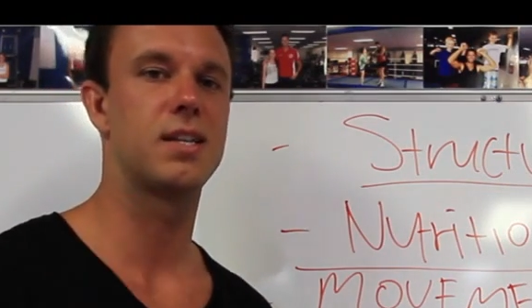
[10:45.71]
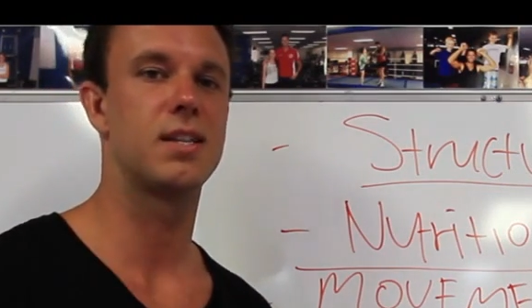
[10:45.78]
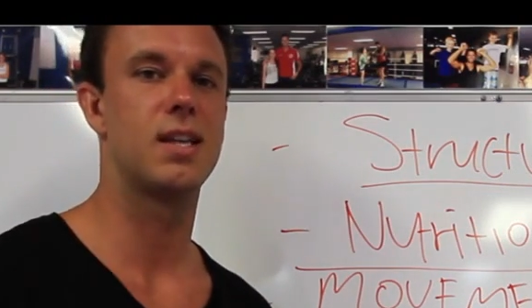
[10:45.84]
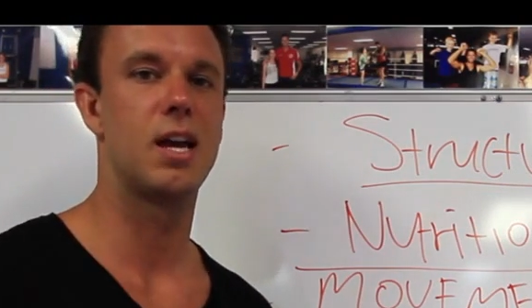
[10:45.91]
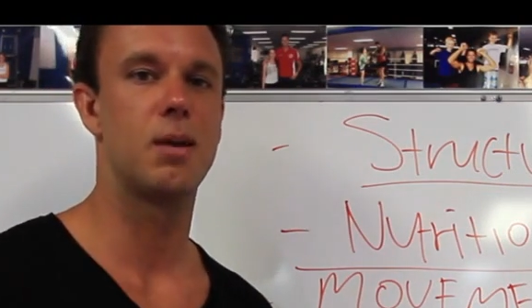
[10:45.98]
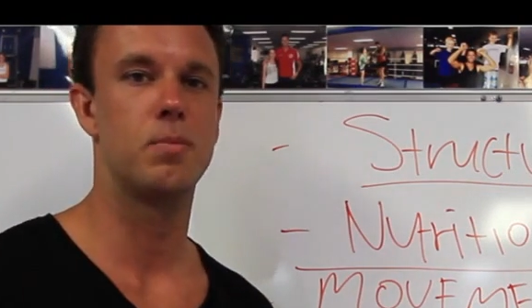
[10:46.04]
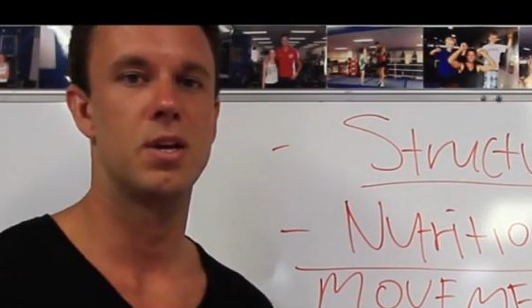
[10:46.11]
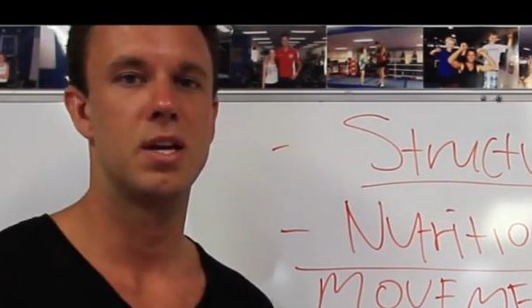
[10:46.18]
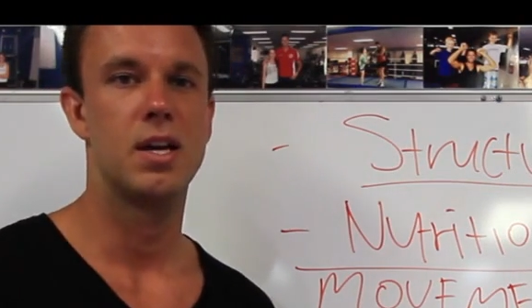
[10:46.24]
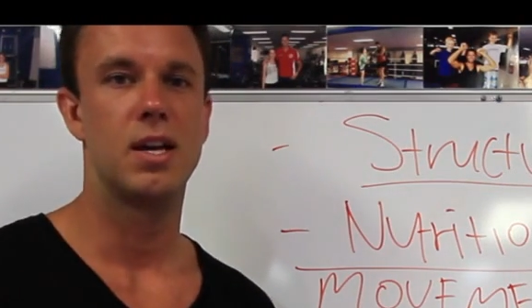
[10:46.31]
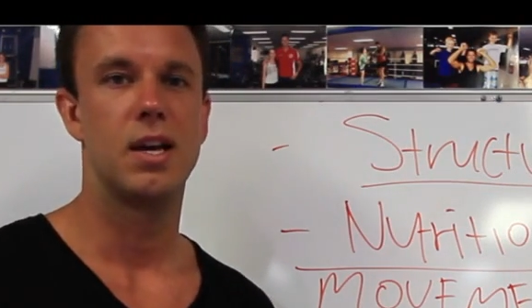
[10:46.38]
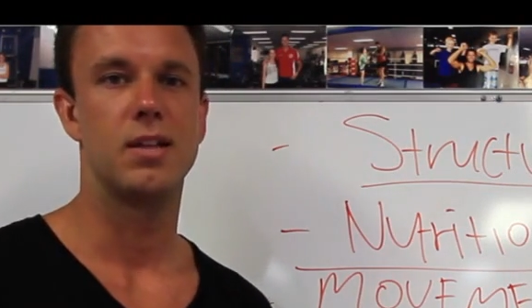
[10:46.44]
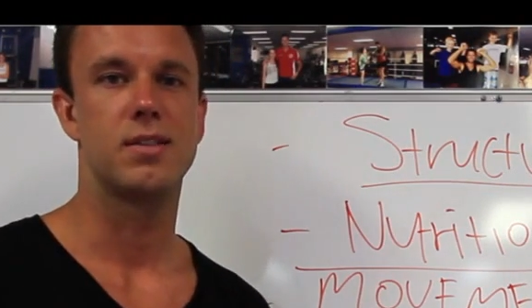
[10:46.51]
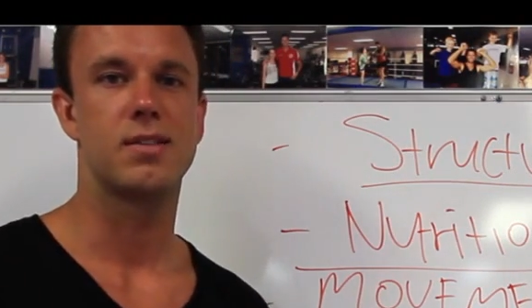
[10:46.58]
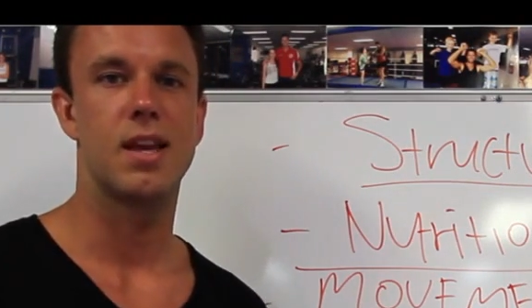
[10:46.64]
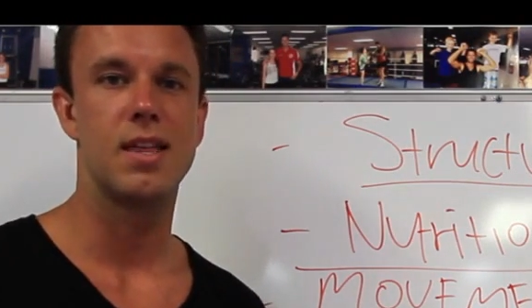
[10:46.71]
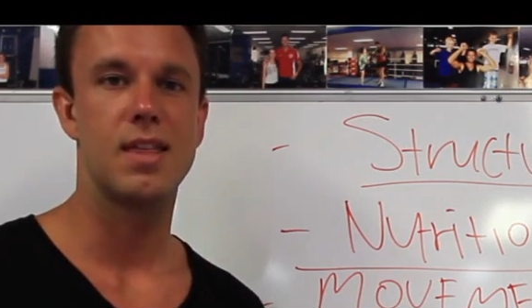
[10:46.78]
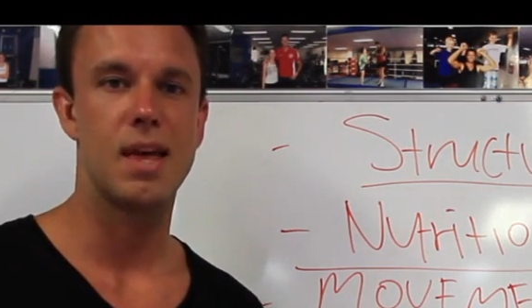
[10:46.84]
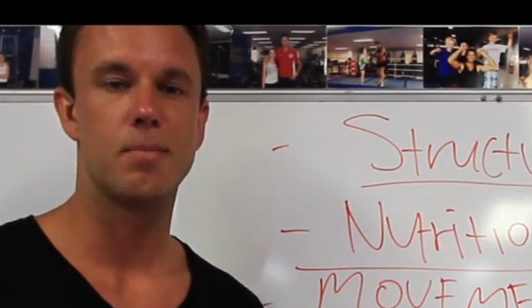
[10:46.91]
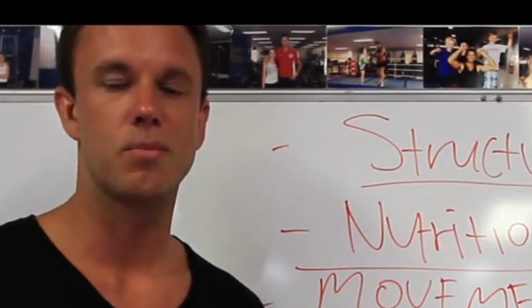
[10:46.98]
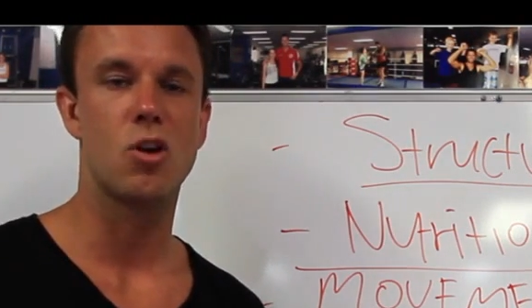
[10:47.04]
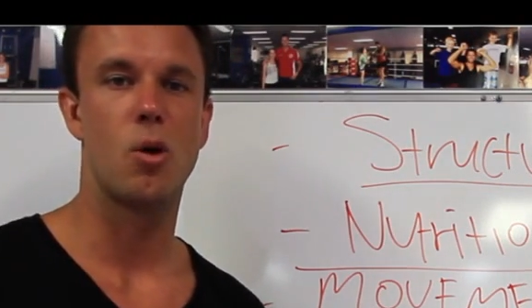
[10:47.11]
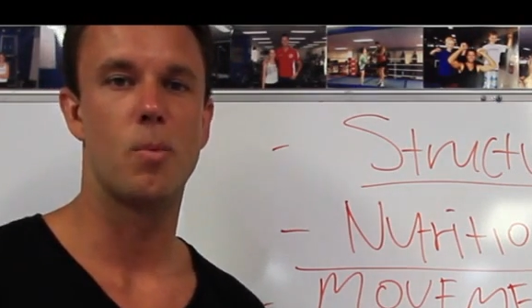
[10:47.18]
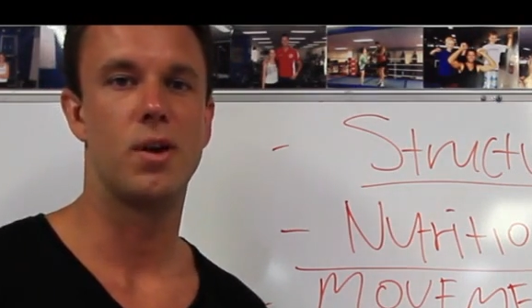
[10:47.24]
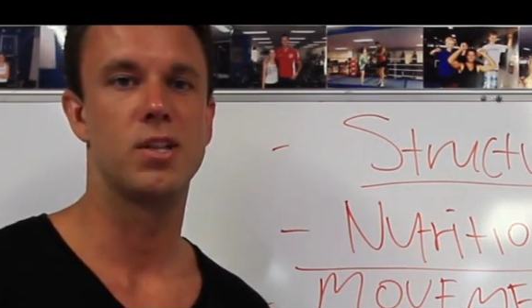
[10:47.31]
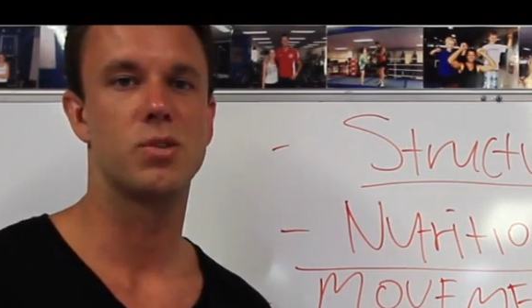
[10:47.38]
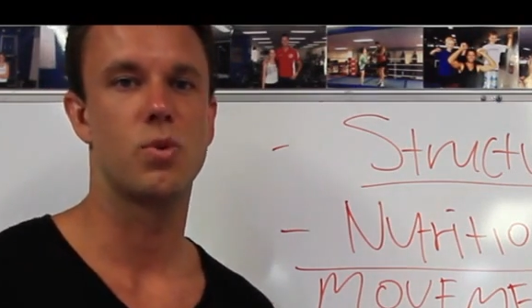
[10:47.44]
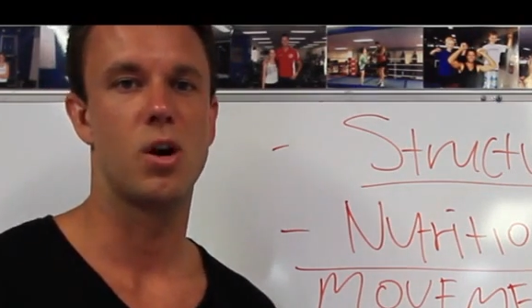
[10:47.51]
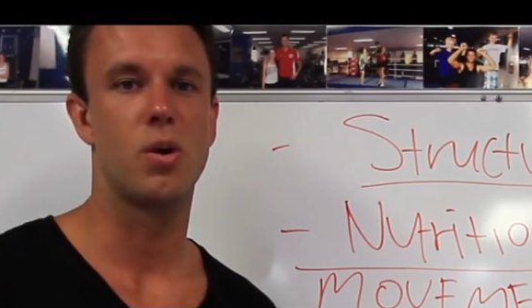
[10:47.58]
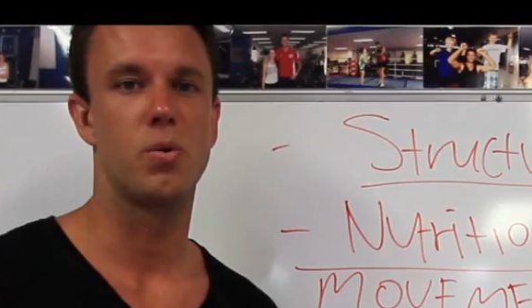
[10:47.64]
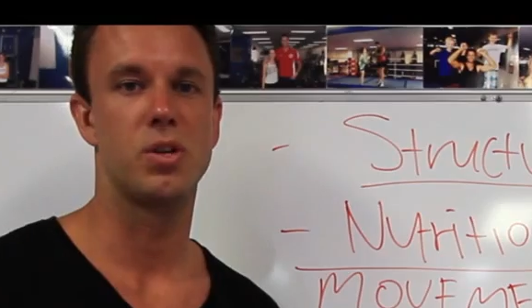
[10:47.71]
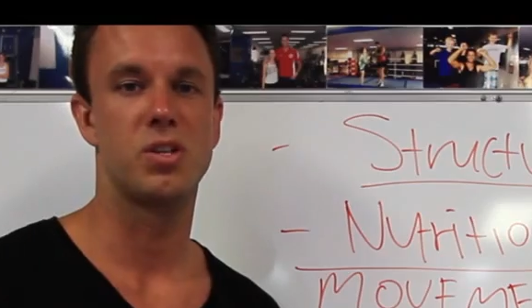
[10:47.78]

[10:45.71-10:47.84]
to them and see them comment as well,